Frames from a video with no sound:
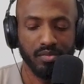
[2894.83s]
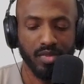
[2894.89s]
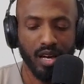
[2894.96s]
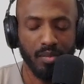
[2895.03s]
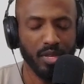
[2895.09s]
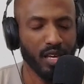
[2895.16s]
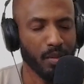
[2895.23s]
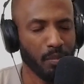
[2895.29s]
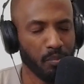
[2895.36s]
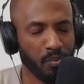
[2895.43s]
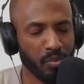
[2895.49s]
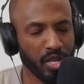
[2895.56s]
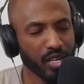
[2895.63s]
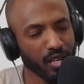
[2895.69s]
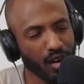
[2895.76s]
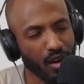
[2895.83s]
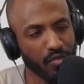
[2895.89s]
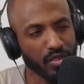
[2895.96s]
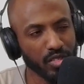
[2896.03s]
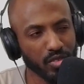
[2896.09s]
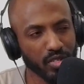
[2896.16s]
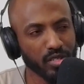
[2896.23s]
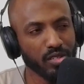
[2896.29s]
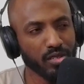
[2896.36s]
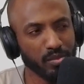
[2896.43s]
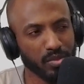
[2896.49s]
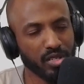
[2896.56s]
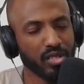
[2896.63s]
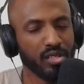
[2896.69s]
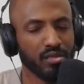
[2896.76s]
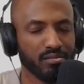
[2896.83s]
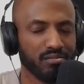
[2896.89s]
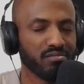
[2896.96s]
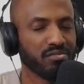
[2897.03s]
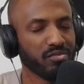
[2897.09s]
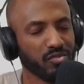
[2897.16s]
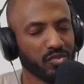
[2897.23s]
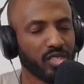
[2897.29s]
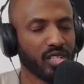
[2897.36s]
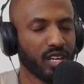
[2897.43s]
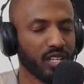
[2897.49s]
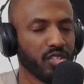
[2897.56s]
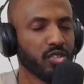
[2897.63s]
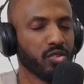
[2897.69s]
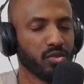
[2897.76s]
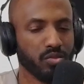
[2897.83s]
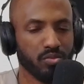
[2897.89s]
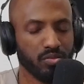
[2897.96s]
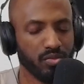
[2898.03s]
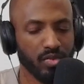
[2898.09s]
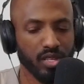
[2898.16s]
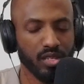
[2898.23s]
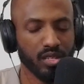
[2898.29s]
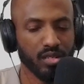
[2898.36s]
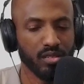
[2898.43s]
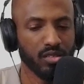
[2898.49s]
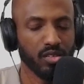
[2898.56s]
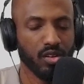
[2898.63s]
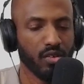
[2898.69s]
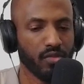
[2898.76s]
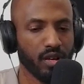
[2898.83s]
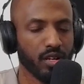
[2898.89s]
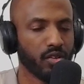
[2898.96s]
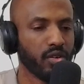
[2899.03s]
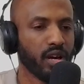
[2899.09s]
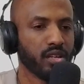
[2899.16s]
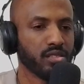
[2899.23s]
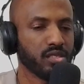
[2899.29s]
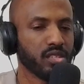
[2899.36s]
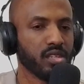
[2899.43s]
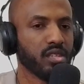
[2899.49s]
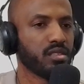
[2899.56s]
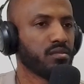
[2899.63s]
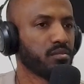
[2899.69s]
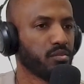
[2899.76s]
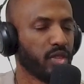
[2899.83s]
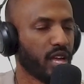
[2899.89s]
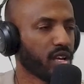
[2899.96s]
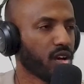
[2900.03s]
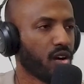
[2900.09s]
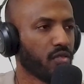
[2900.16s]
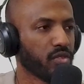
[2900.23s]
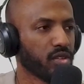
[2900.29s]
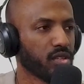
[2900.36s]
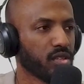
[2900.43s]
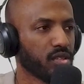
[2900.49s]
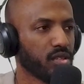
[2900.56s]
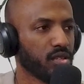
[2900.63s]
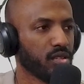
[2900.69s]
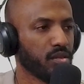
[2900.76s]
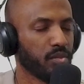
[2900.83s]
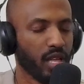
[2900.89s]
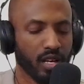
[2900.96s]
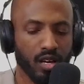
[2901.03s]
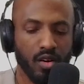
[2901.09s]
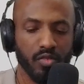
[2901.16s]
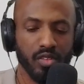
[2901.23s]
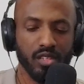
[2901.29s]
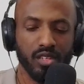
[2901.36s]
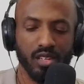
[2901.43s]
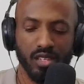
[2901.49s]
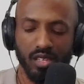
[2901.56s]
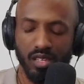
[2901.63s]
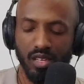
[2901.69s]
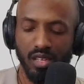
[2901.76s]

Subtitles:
I'm not a big coffee drinker, but when I do, and if I go out to eat, black coffee and honey.